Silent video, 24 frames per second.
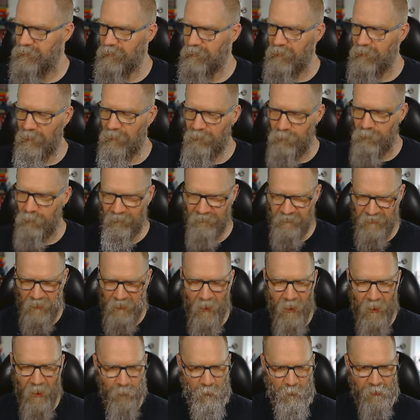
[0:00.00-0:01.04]
if we have
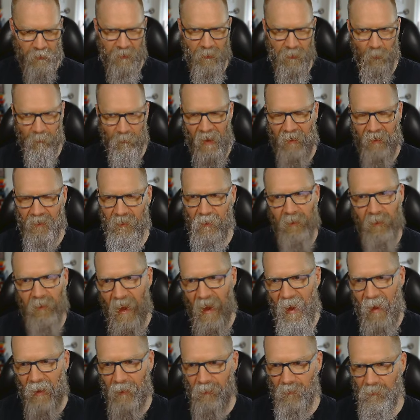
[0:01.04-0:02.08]
time, we can go back and
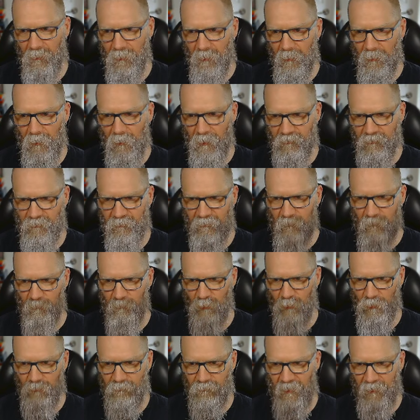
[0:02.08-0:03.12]
add a
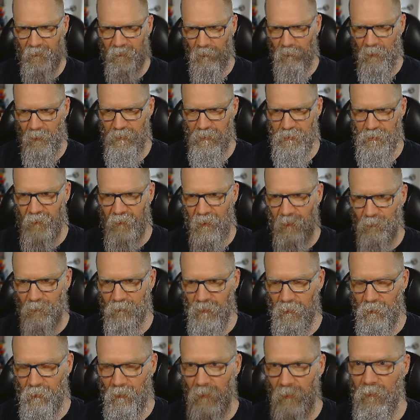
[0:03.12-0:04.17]
simple declaration down
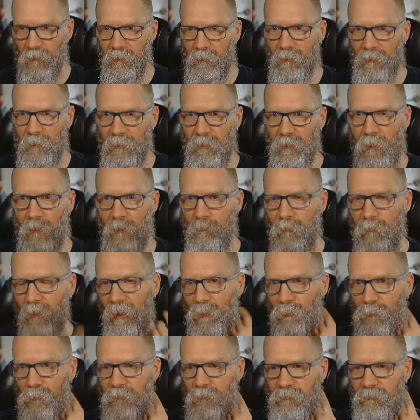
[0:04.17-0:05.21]
here
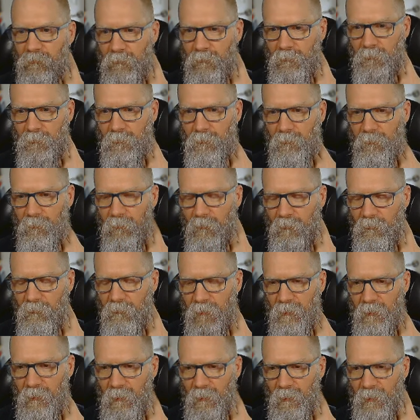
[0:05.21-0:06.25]
about
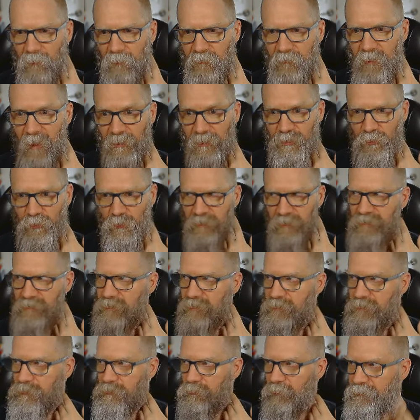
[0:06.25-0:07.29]
the actual
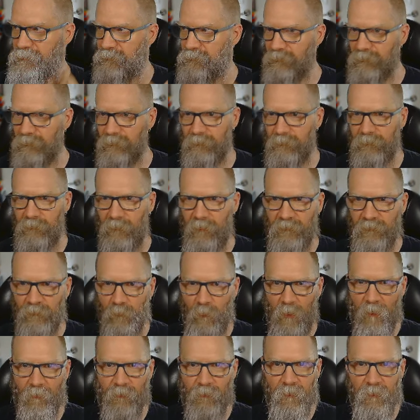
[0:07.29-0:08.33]
EC2 instance. So let's
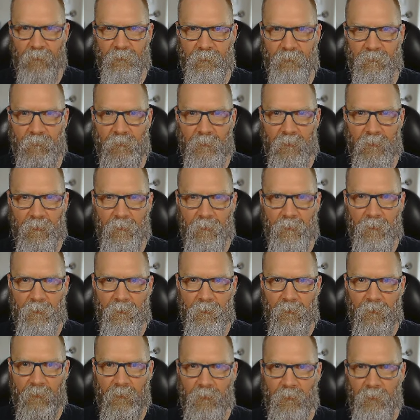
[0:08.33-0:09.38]
run this.
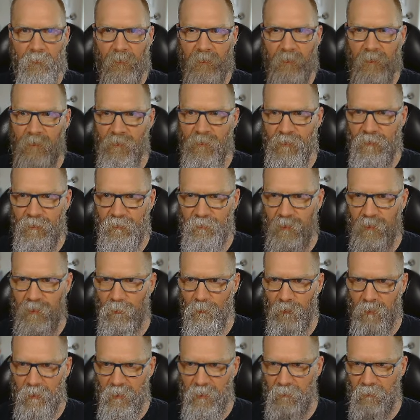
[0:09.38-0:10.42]
In
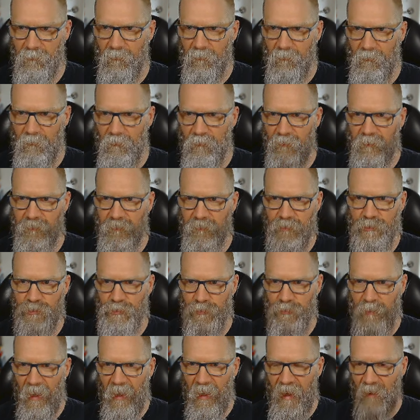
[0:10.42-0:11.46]
theory, this should
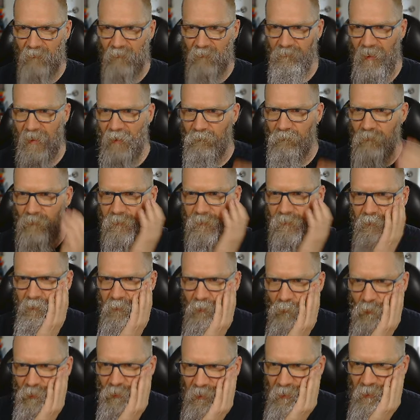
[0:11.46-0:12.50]
have everything that
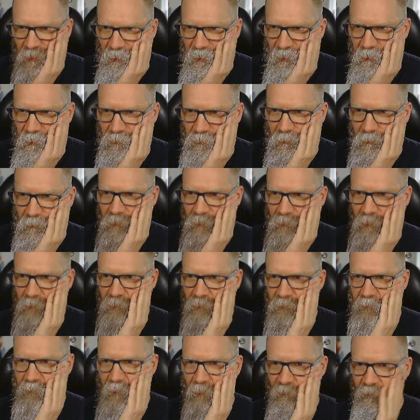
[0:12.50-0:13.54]
we need,
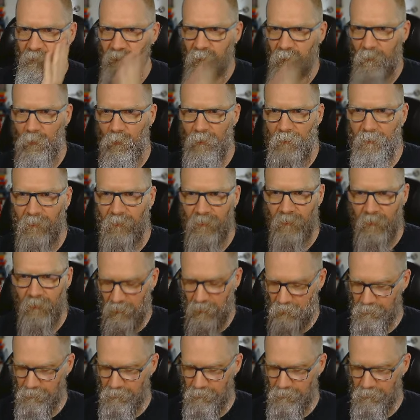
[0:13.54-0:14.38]
except for one thing.